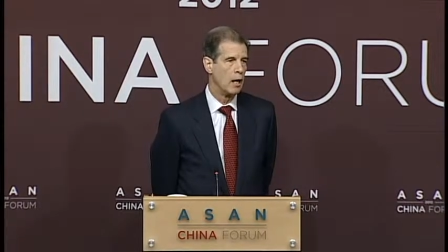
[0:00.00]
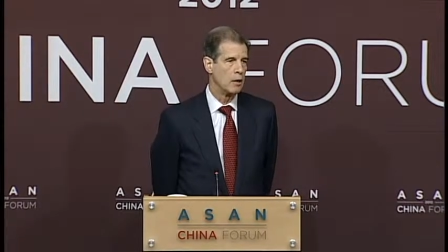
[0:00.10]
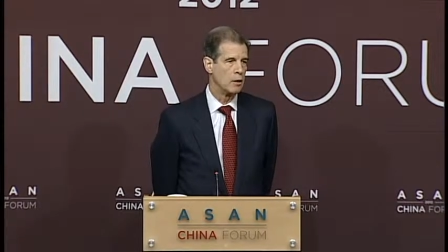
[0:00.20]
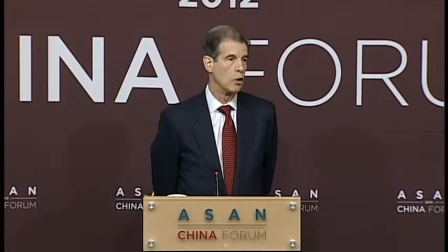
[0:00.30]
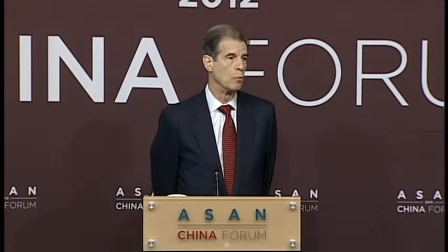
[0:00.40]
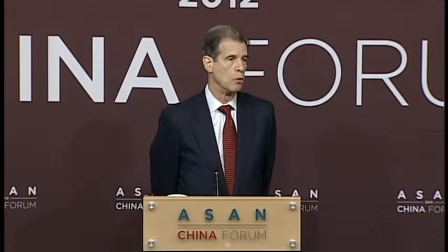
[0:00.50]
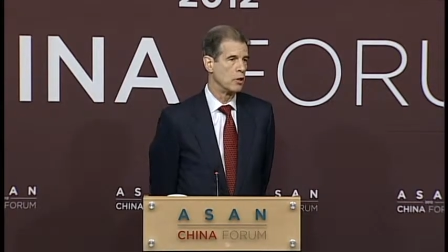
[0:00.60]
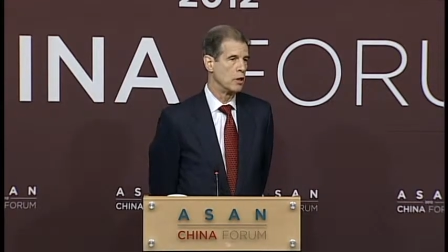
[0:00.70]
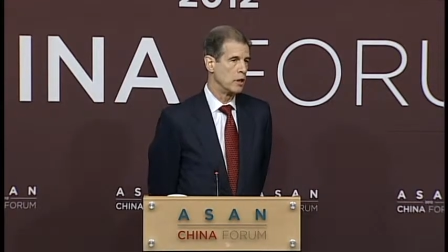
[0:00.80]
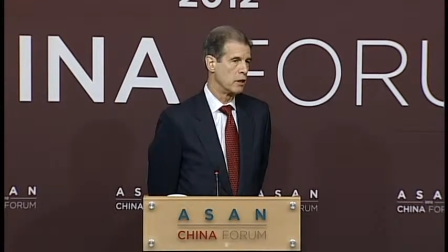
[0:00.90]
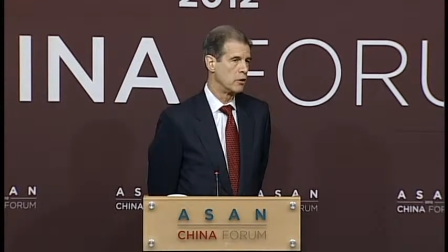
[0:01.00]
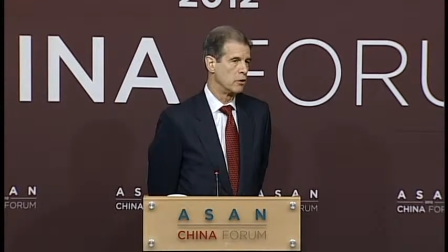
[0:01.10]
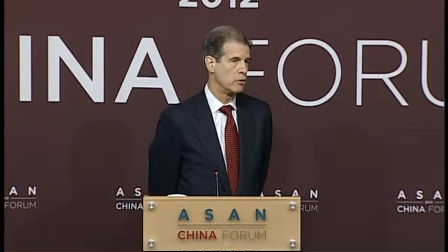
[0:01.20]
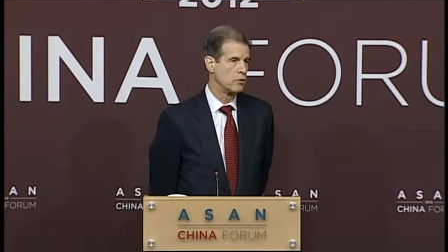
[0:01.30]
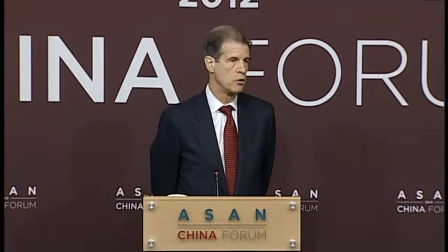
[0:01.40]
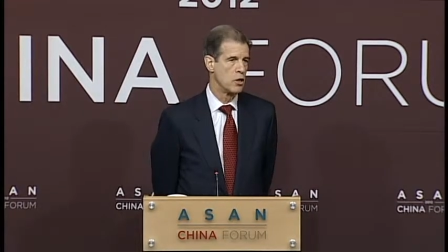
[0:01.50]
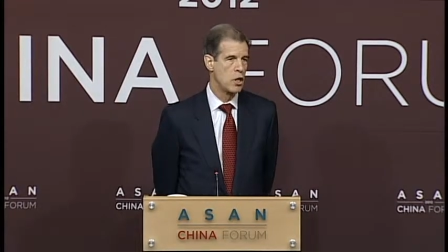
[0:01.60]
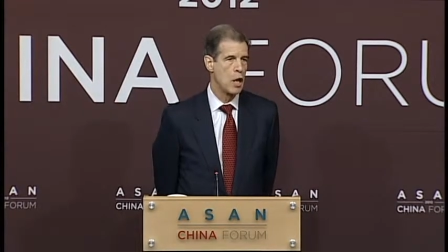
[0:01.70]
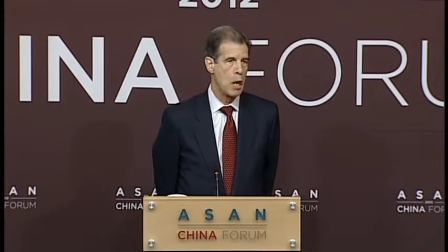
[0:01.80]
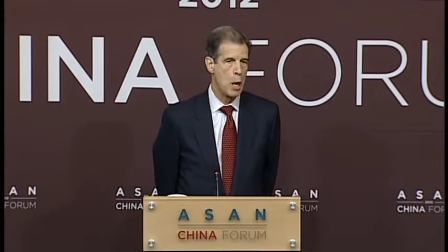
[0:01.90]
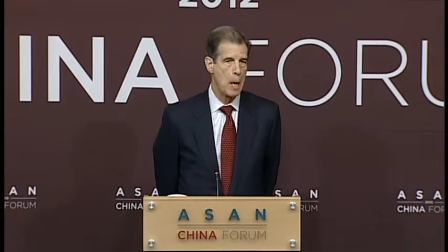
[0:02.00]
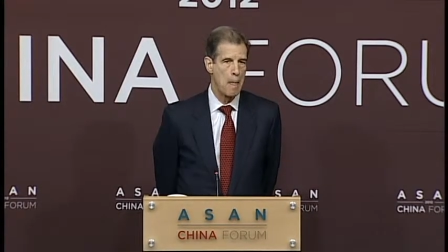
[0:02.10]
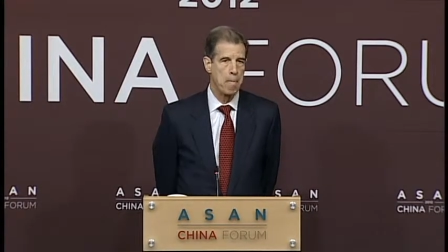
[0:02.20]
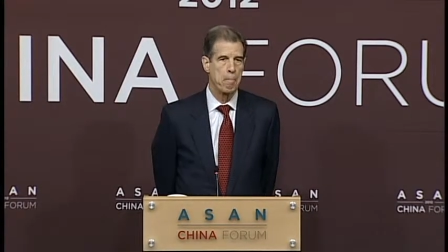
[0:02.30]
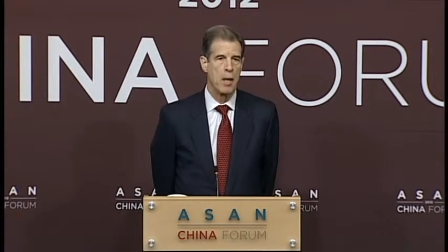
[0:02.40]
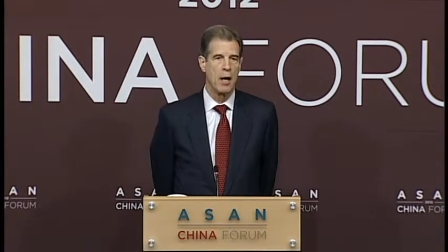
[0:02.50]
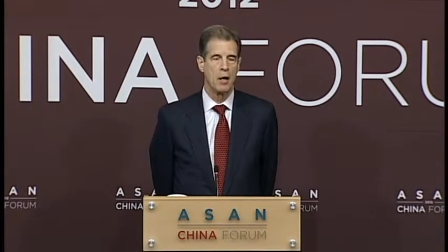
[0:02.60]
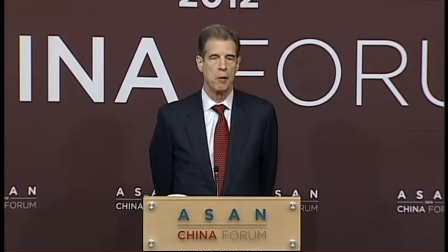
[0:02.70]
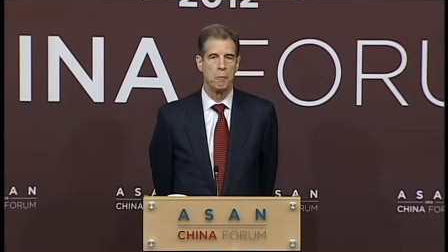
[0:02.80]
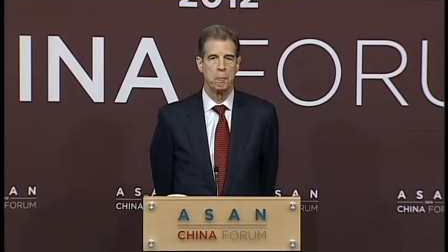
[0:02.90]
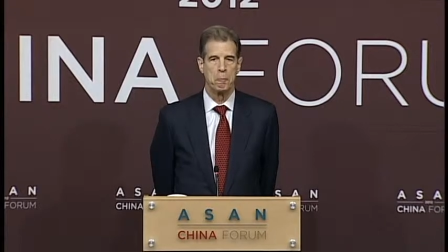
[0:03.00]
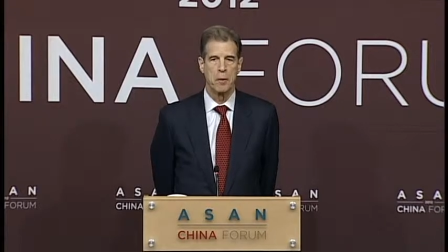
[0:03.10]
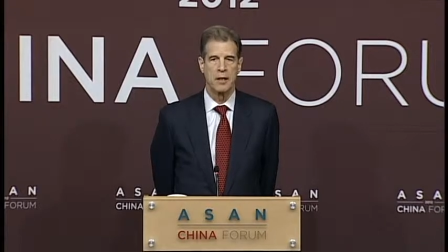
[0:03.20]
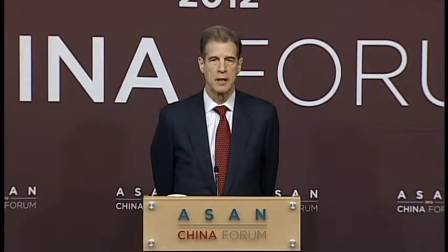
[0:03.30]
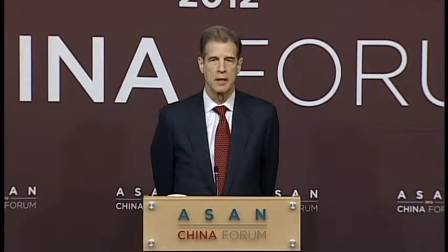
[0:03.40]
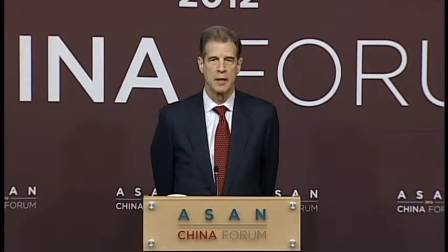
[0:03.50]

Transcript: global conditions, but that